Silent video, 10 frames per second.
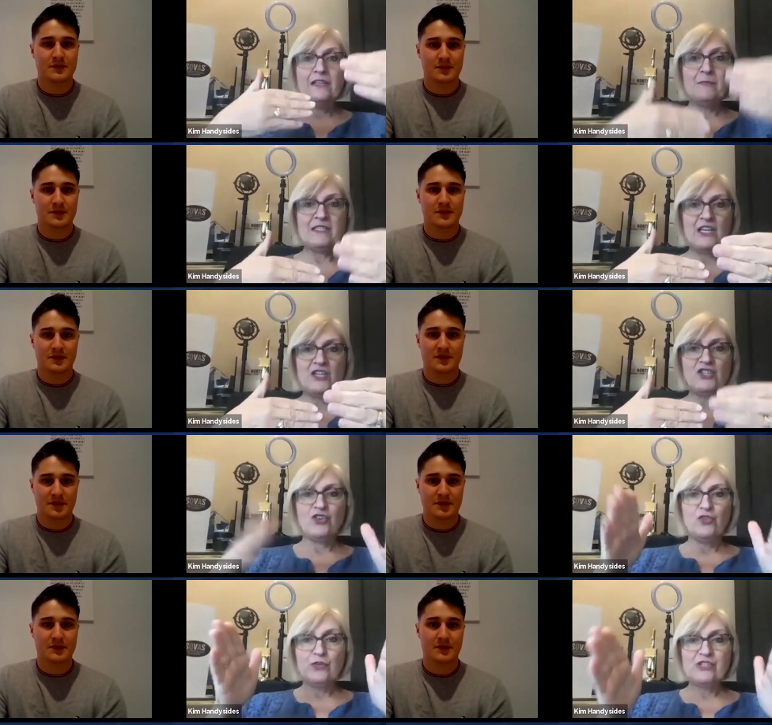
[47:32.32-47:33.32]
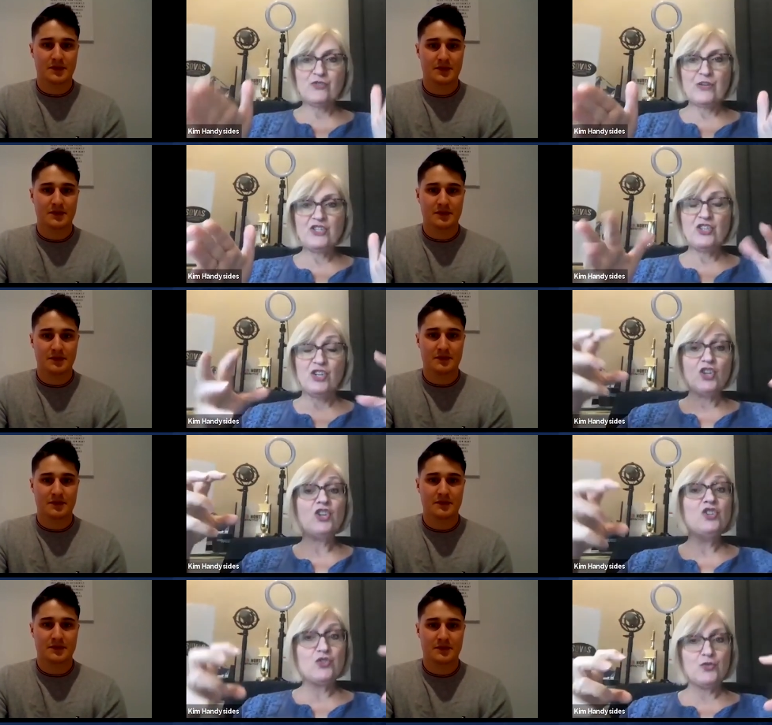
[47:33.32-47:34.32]
Speaker 1: limitation, restriction,
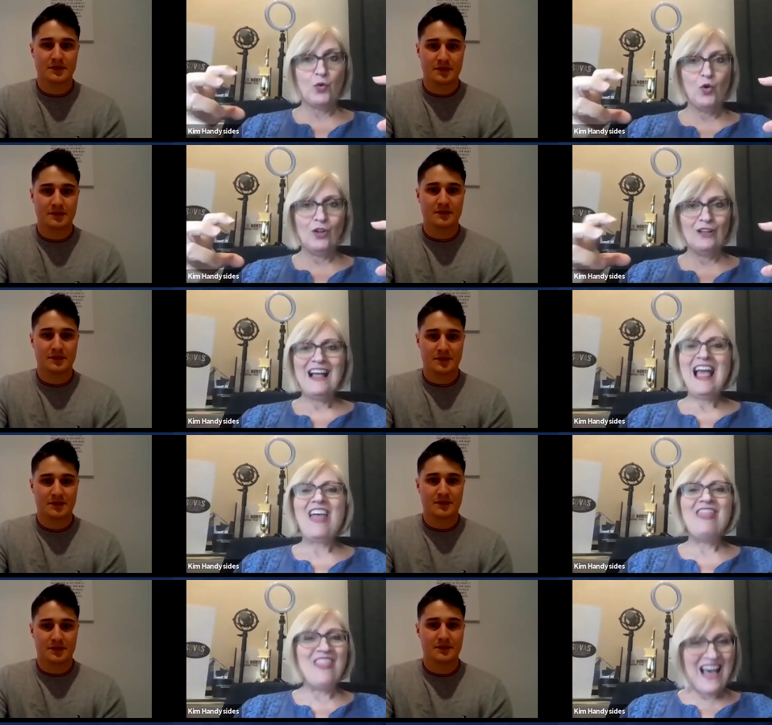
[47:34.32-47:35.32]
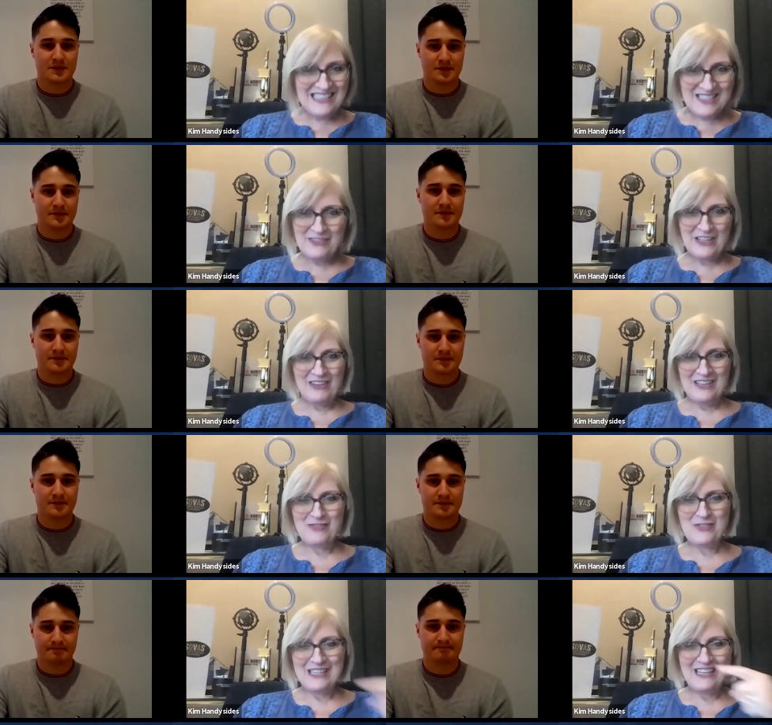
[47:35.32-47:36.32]
control. And that's a very
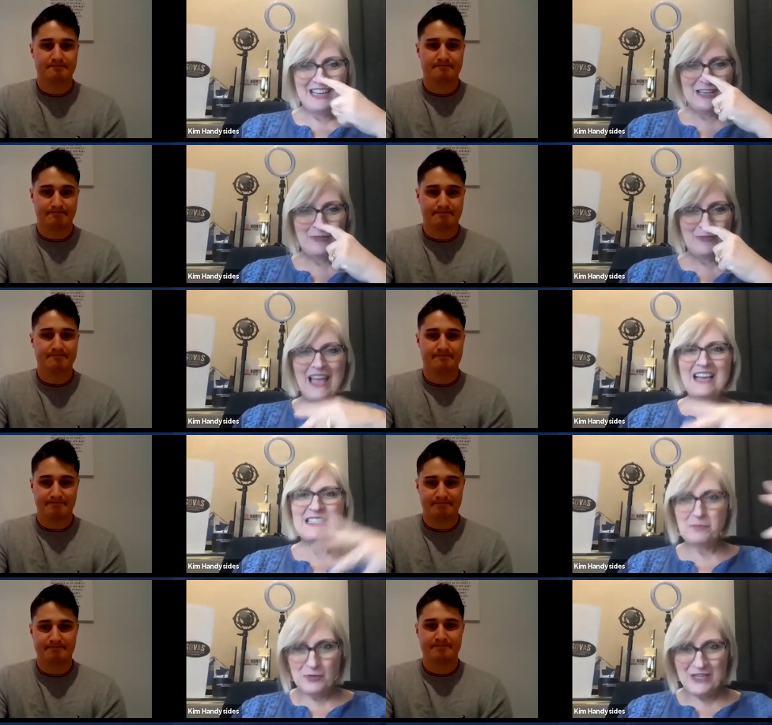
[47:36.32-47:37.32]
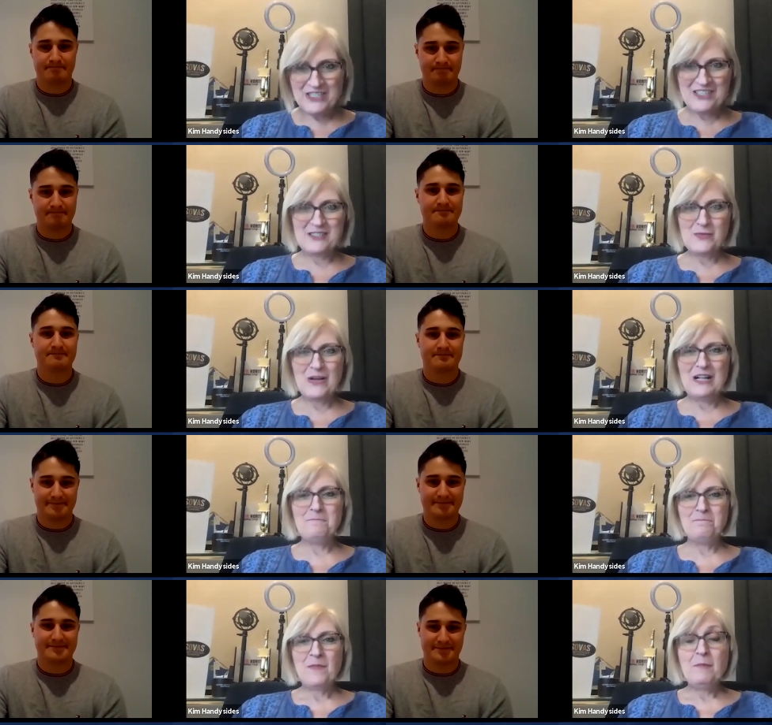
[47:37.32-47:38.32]
interesting kind of exploration as
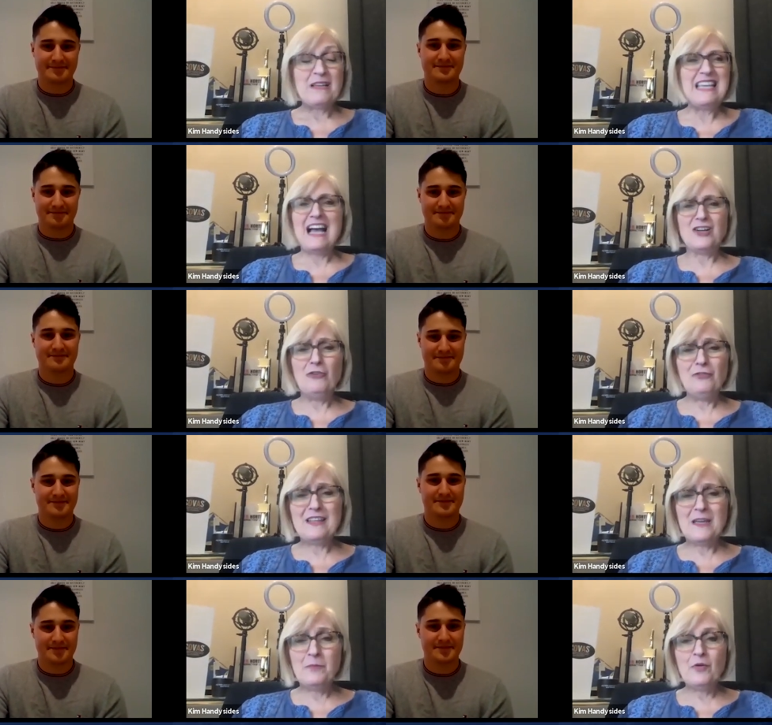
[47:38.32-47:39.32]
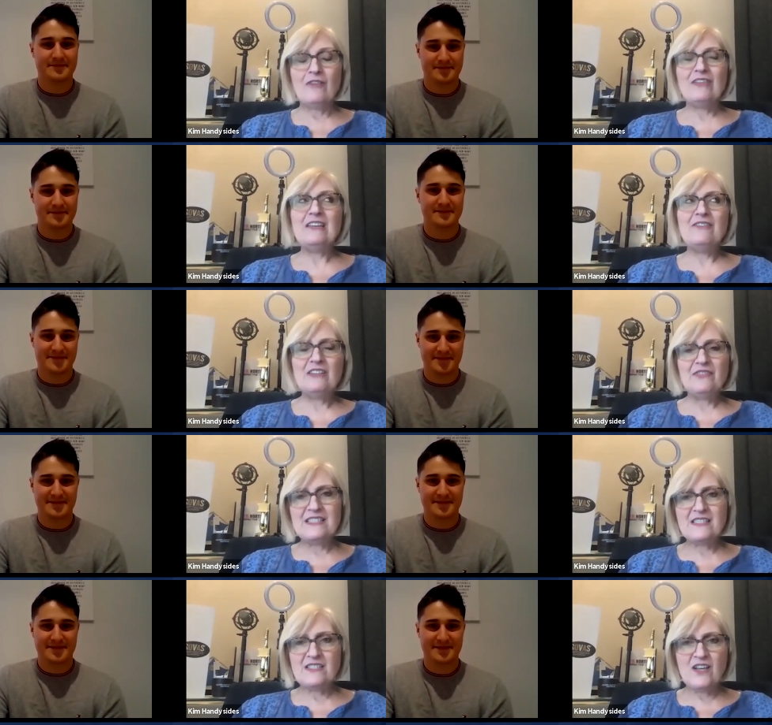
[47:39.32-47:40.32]
well. But yeah, go for the improv. And even if
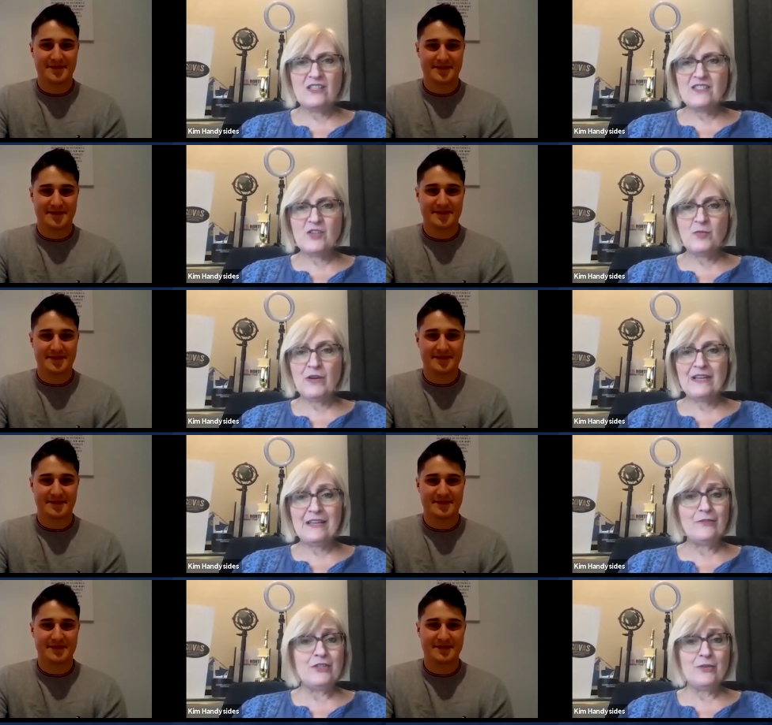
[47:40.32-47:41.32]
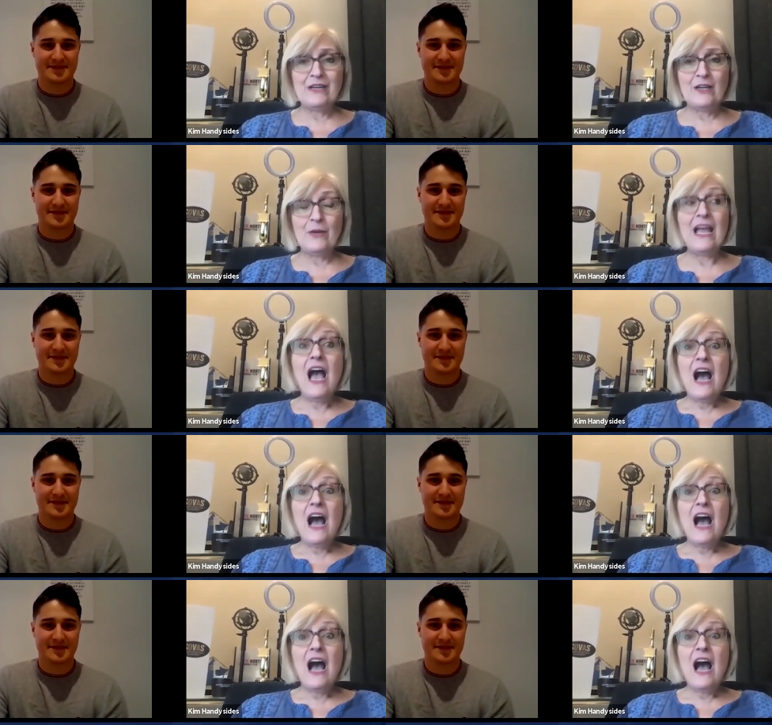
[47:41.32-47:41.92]
it's on Zoom right now, do it anyway.